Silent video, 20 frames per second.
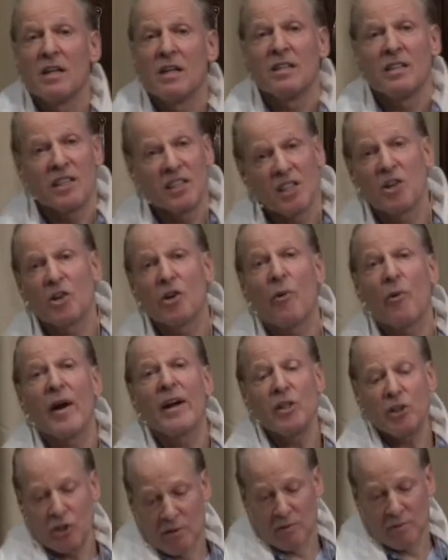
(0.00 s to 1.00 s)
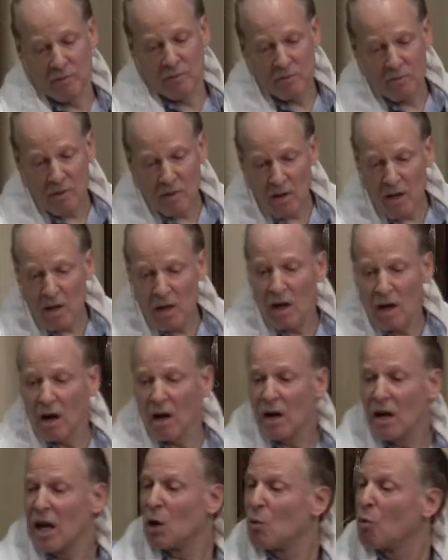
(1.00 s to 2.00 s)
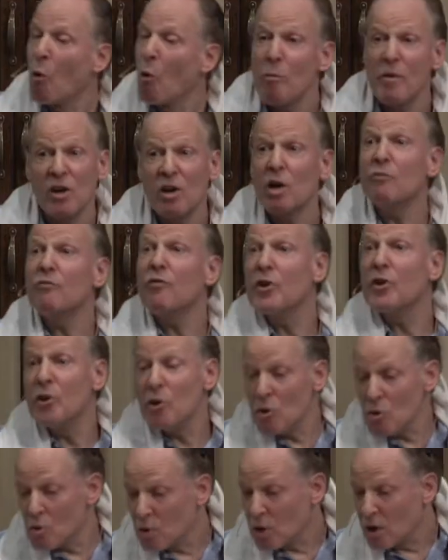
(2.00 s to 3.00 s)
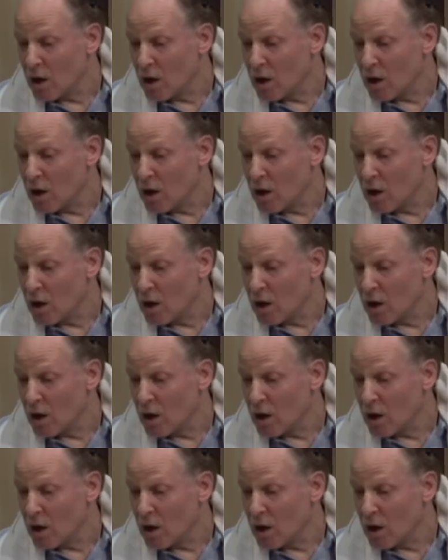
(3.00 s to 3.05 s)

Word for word: disintegration. Uh, it won't be good for you.